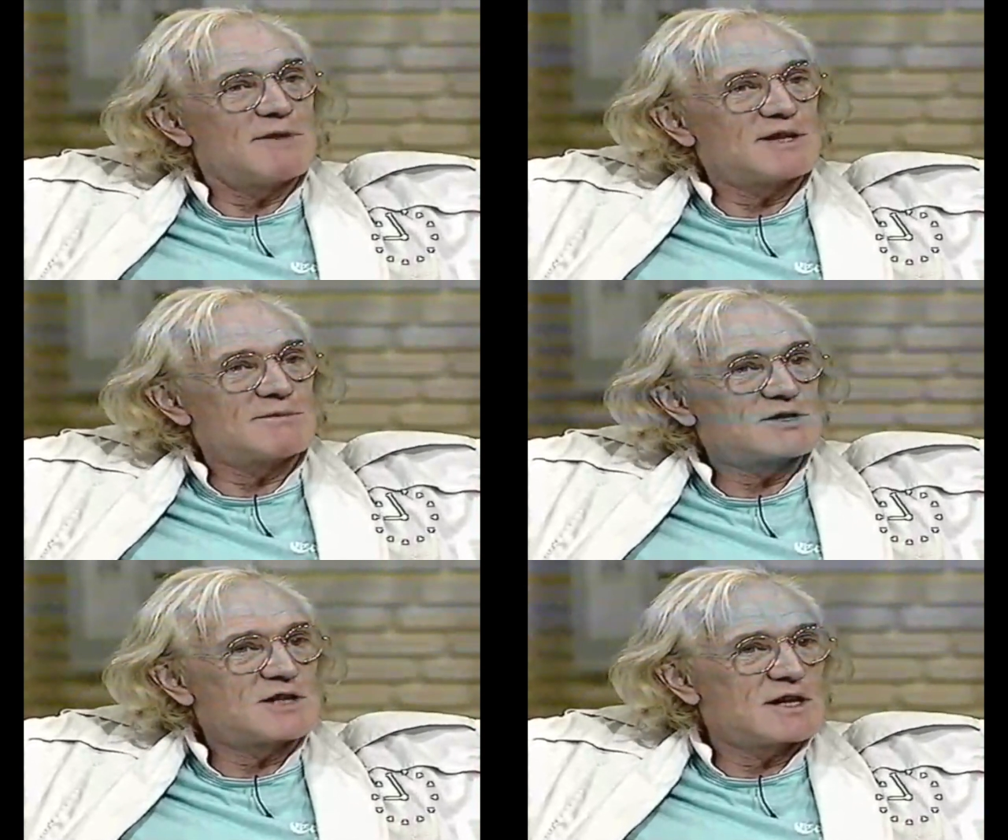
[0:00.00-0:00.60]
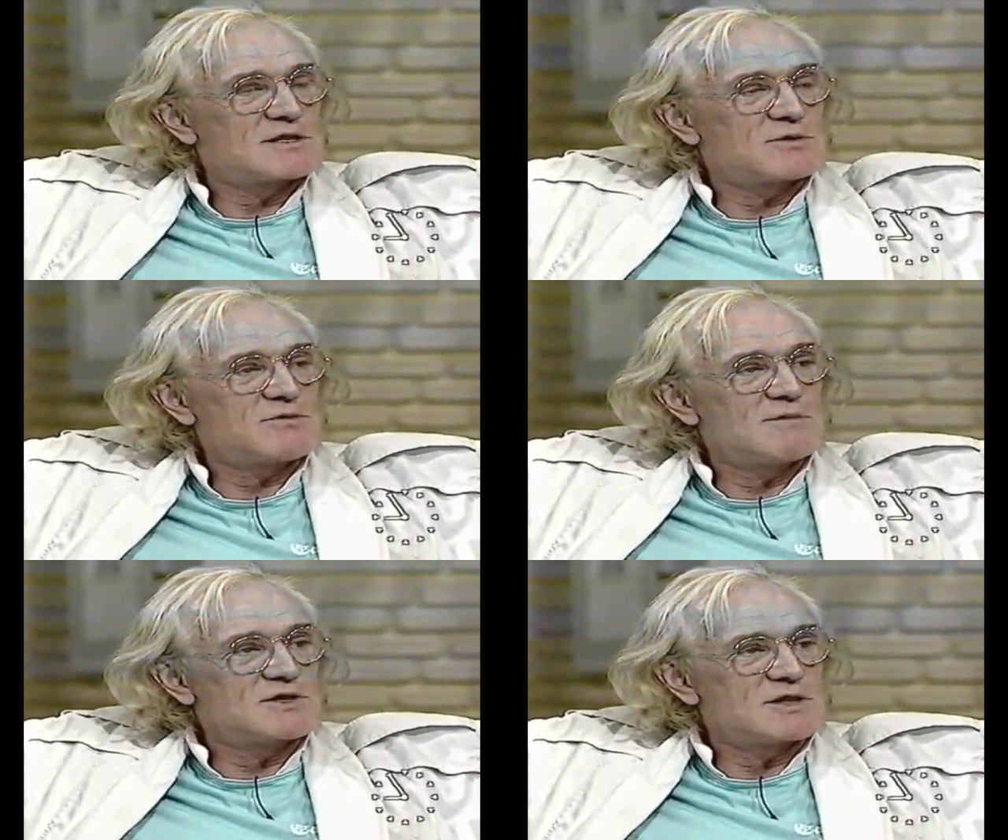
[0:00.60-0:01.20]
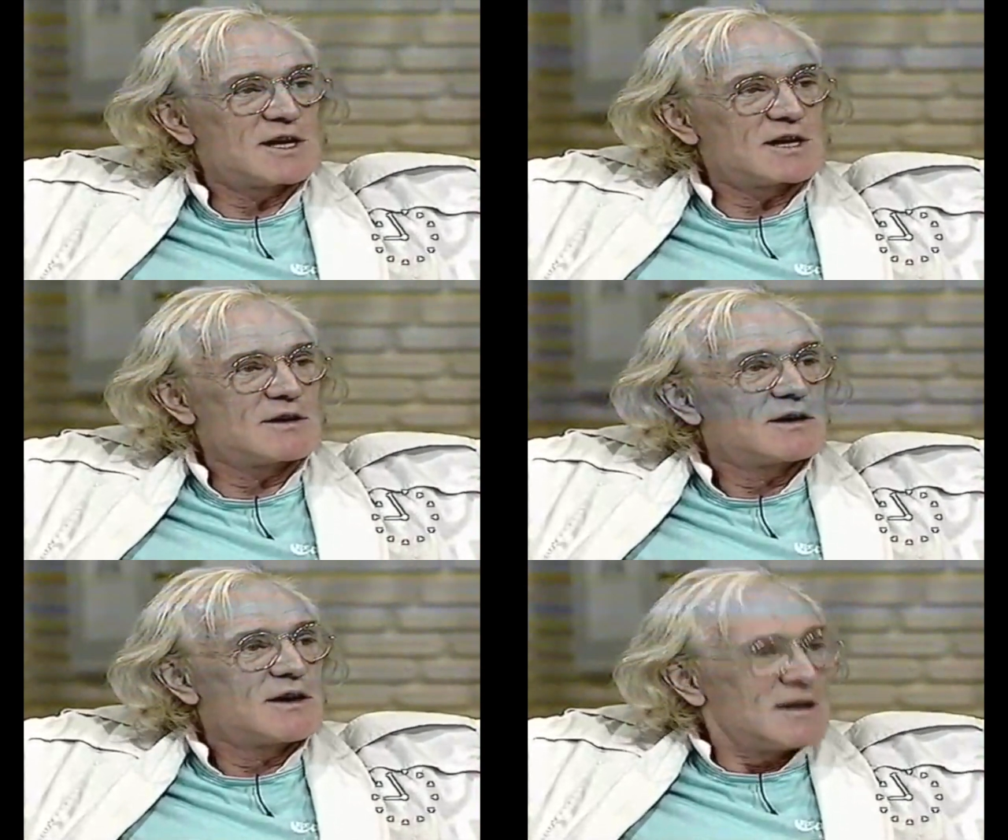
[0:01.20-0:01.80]
make the mistakes that we mistake,
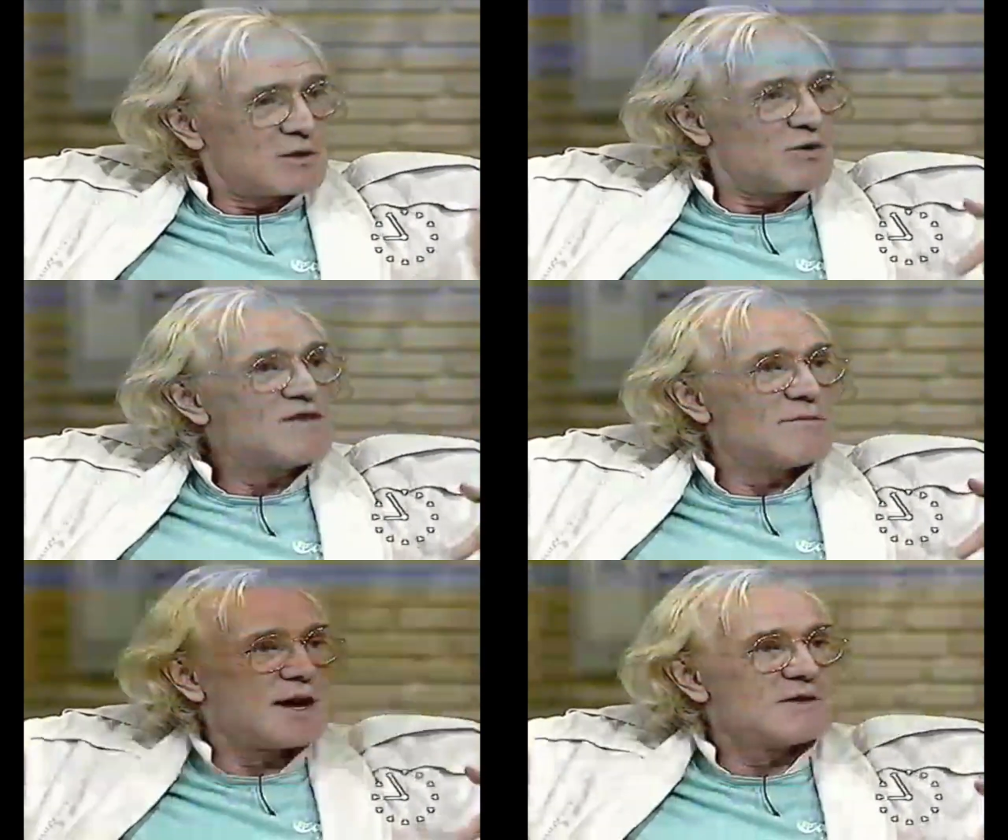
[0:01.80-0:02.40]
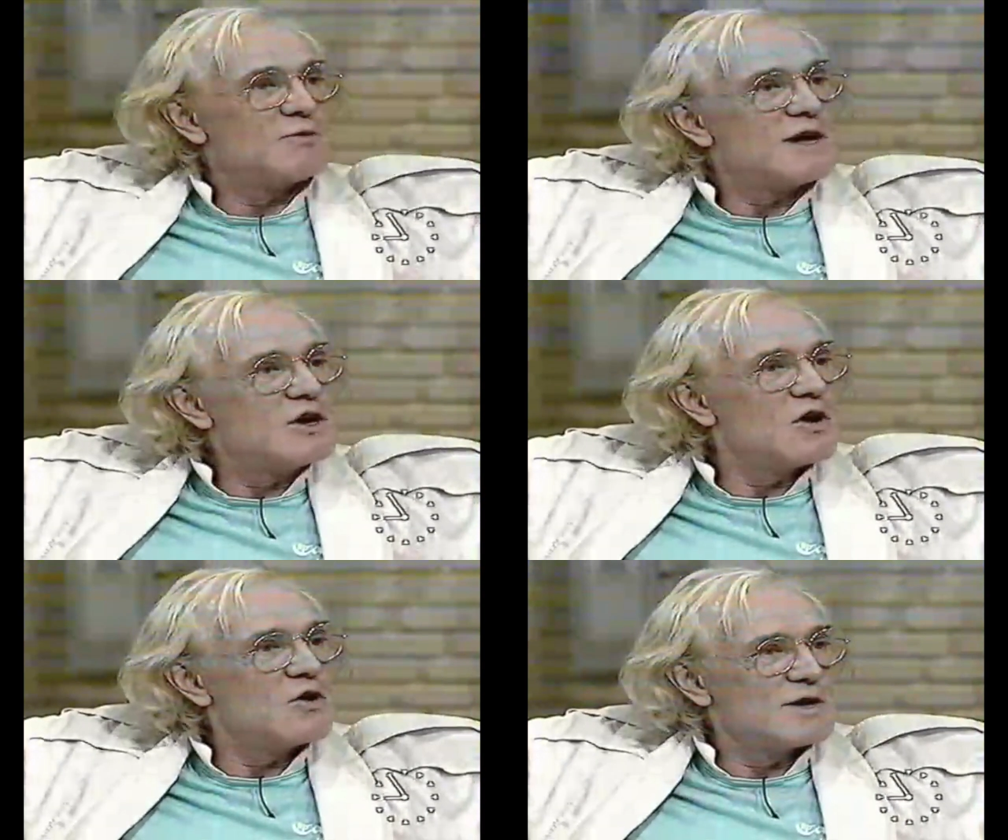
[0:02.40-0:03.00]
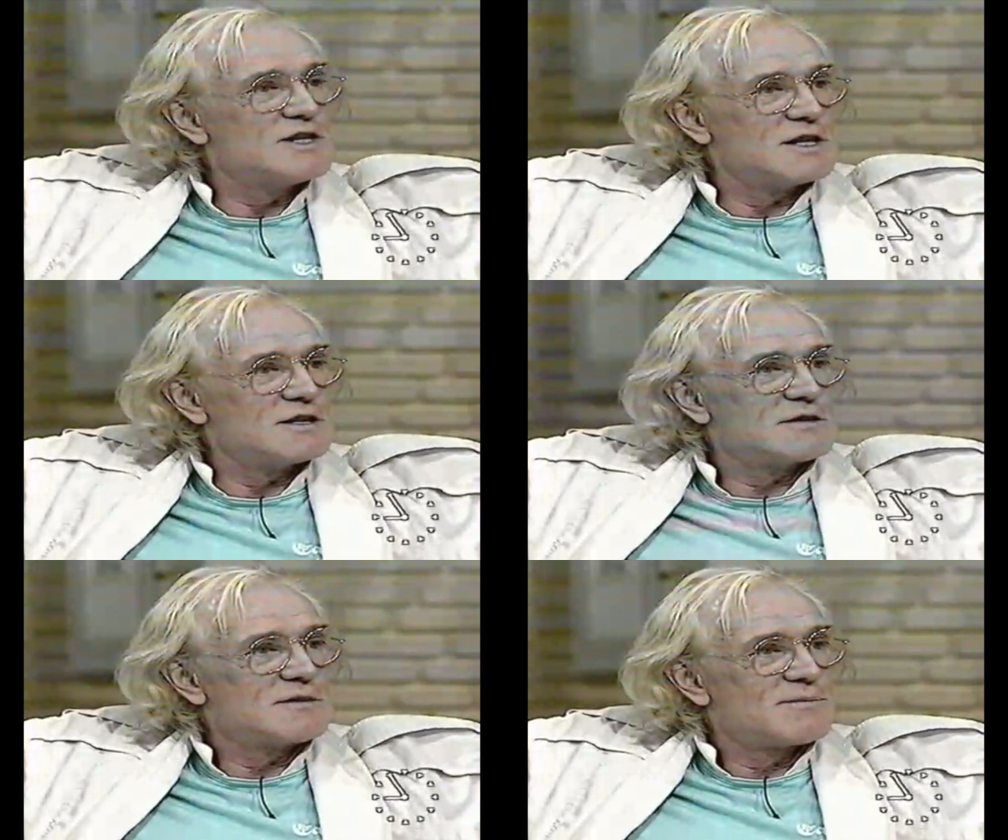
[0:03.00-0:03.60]
that we've made, and we know we did.